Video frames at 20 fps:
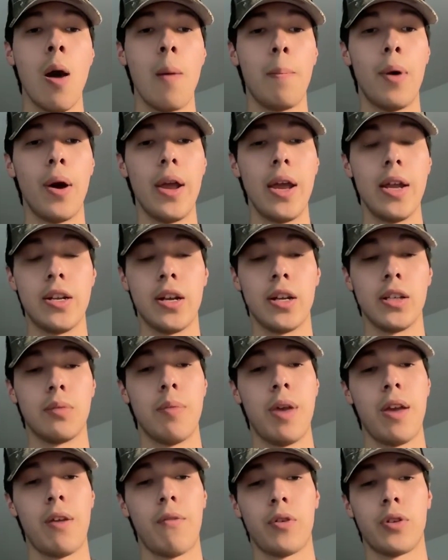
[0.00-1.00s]
but it does
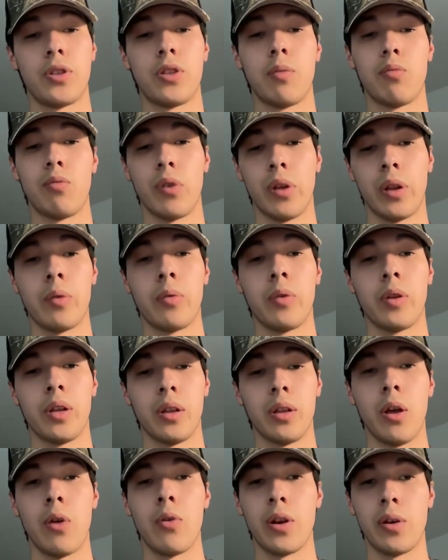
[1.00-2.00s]
make for some really really
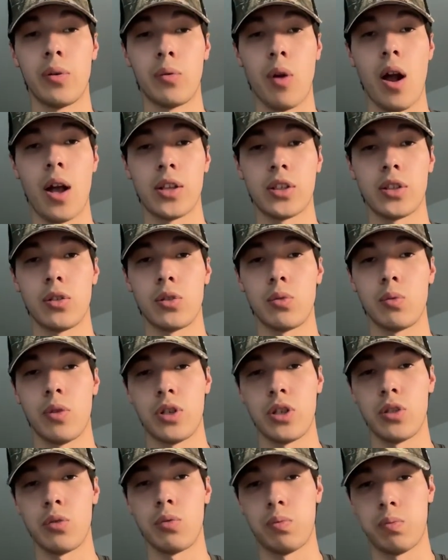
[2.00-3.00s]
loaded rosters,
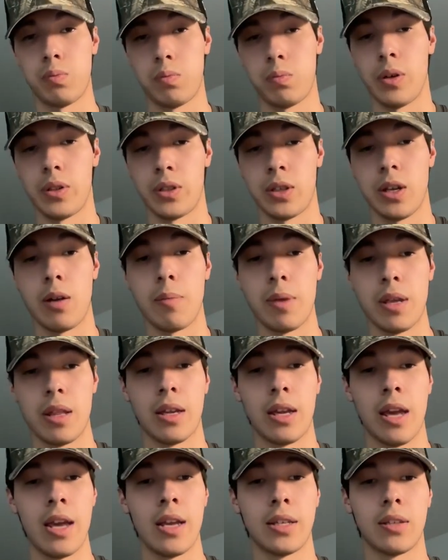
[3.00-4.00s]
which is what's going to be the
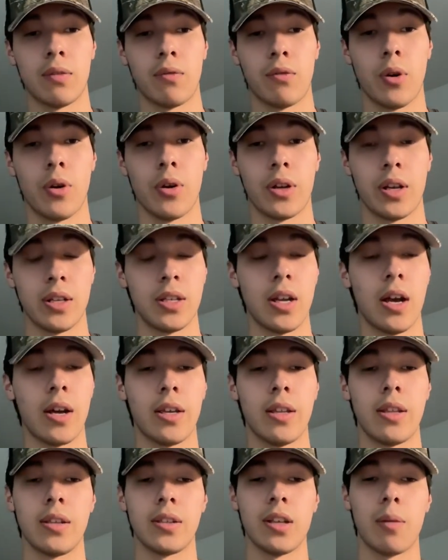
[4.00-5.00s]
case for
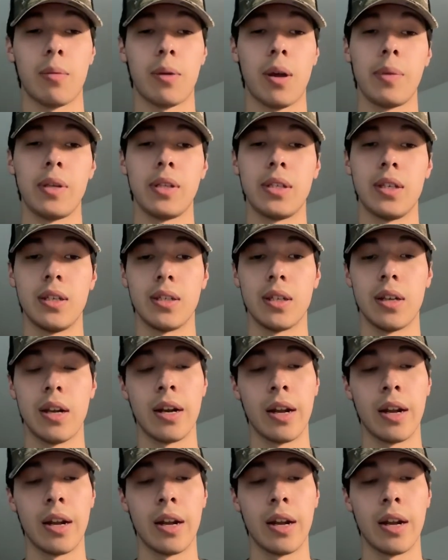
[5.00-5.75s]
Kentucky this upcoming season.